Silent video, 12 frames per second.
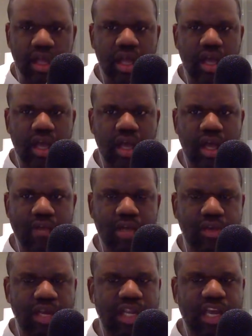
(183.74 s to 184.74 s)
you
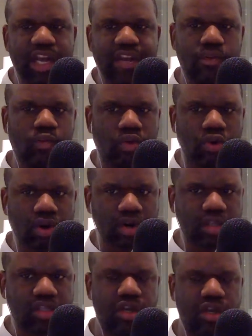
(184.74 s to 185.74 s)
know, any kind of
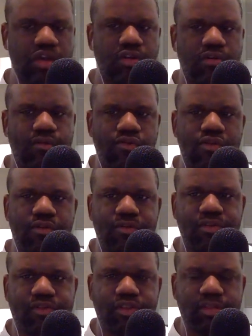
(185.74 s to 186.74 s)
award show for
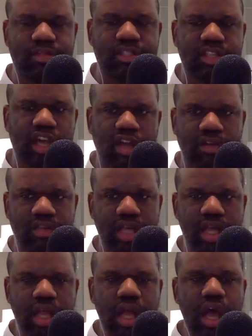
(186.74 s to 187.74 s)
themselves.
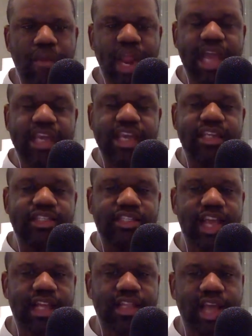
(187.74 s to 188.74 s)
And I can
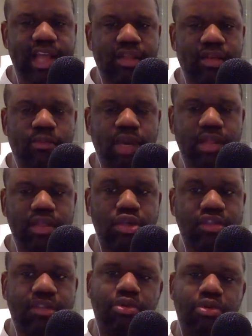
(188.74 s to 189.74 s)
say that the brothers who
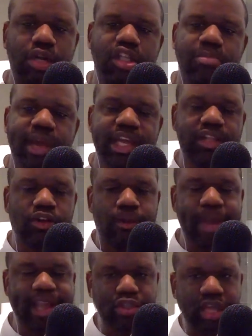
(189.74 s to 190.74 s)
have supported us by either on
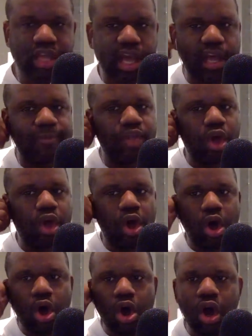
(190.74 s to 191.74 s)
Patreon
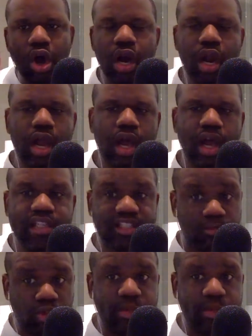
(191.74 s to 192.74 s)
or and
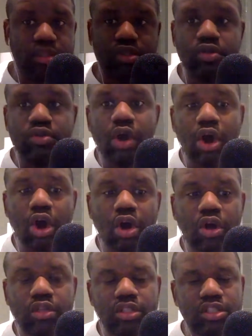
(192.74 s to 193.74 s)
some women too are
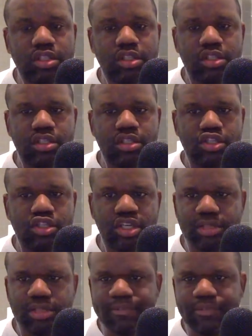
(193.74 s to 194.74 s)
on the
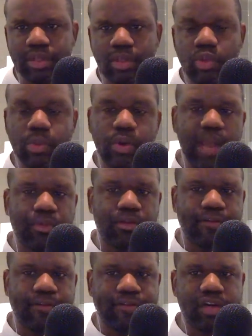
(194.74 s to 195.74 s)
streams. We were able
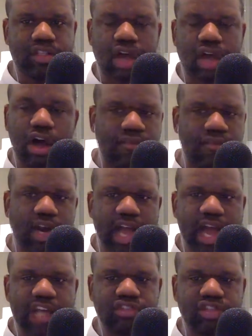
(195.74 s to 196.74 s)
to furnish all of our
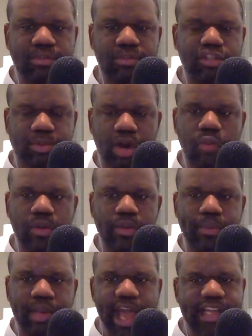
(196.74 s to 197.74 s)
guys for the most part
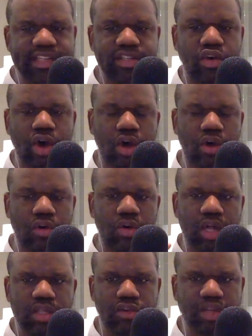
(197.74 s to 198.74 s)
with plaques. I still owe
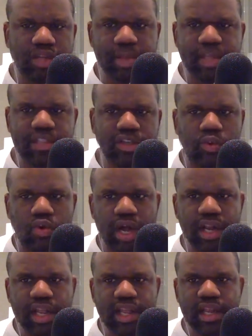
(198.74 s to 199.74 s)
Tony Maceo
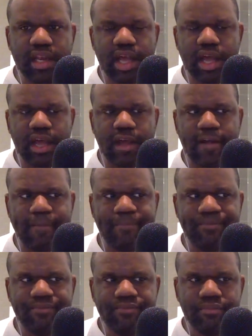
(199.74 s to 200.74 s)
one and Allen
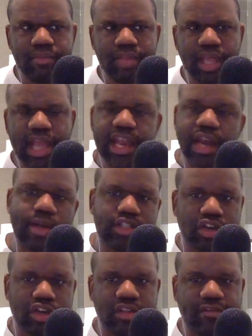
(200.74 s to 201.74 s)
Roger
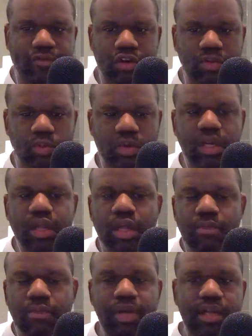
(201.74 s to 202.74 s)
Currie, the fourth one.
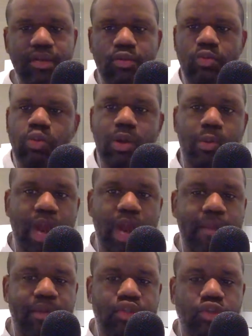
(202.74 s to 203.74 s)
But we were
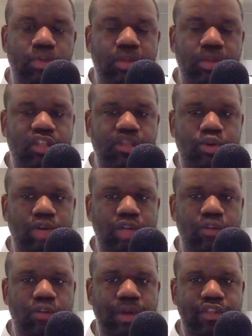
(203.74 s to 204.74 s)
able to do it with the support of
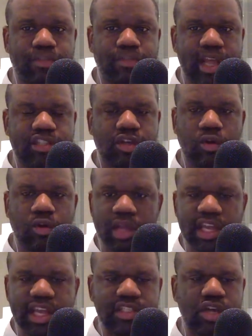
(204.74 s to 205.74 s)
you brothers, man. So
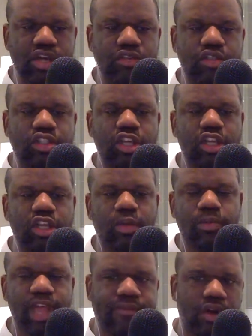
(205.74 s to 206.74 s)
it just goes to show you that
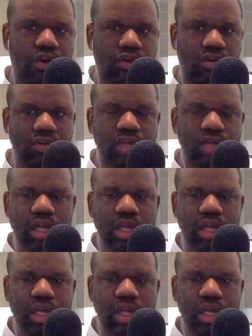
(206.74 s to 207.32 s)
we have our own